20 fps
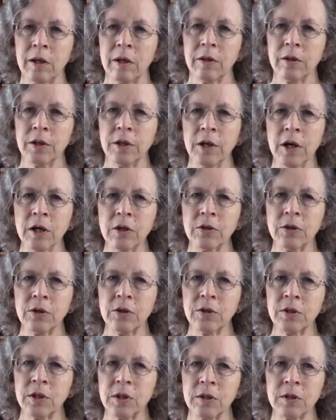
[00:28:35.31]
The
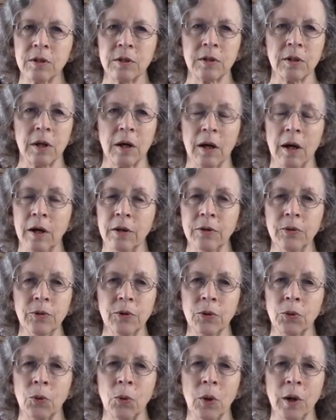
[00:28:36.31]
doctor says, I don't
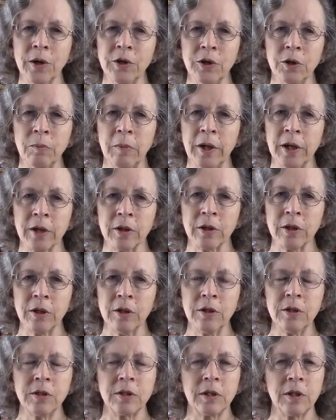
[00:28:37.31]
know why your back
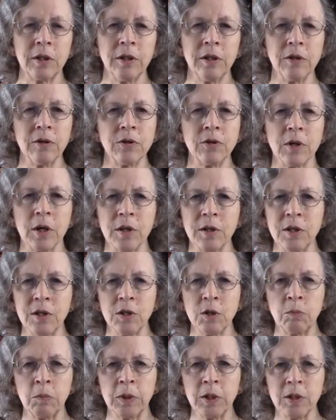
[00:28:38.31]
hurts. Here, try
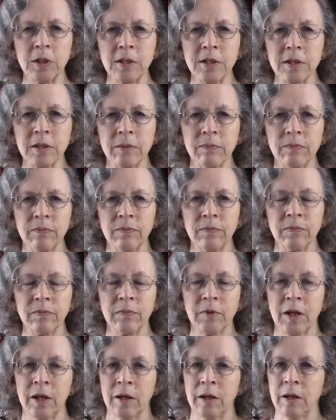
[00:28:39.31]
these pills.
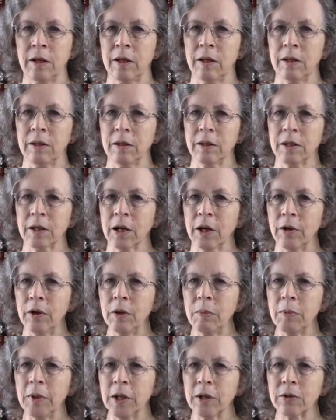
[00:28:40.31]
The
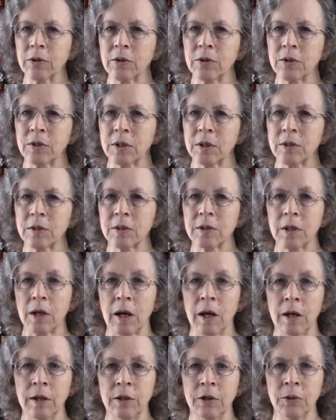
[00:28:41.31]
chiropractor says,
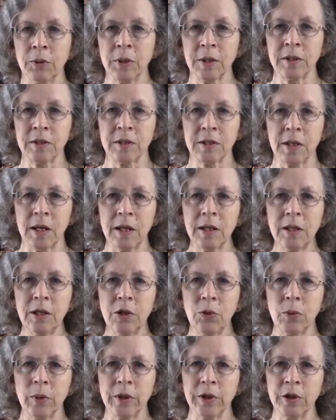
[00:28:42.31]
I know
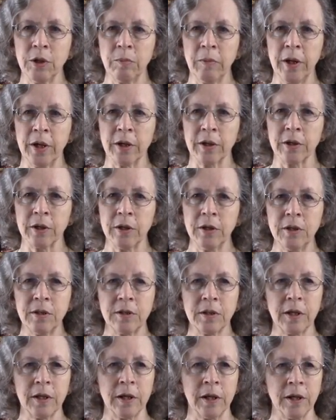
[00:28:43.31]
exactly why your back
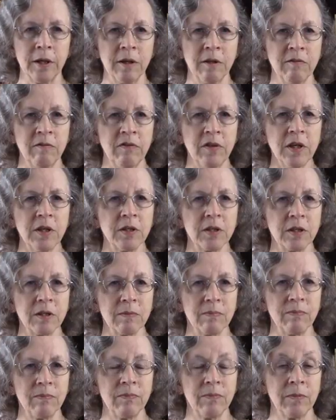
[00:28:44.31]
hurts, and I can fix
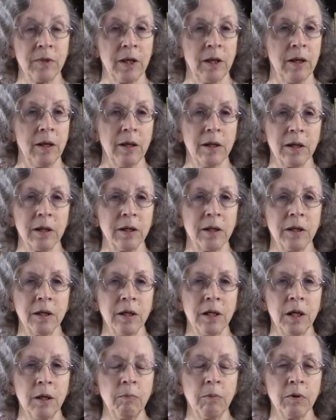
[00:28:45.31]
it, and I can
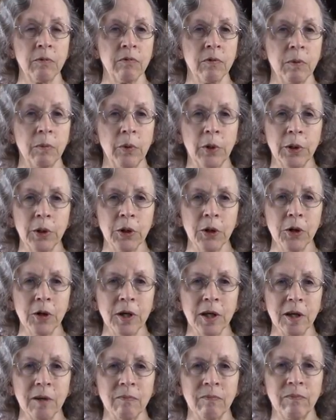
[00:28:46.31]
keep it from
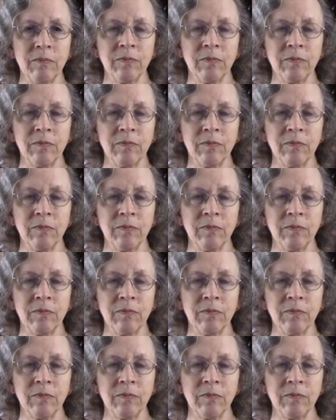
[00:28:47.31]
recurring.